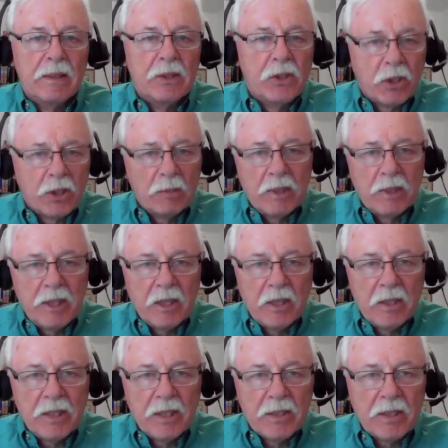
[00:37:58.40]
Germany,
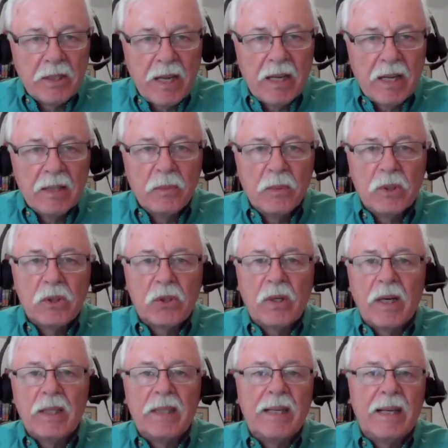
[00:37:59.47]
on the other hand, was
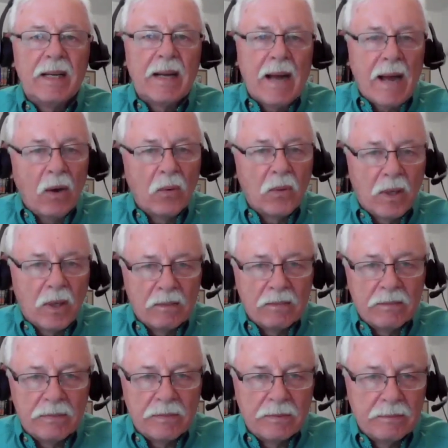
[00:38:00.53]
trying to get out
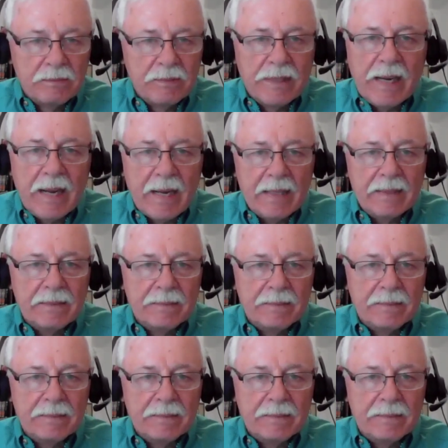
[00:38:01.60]
of debt.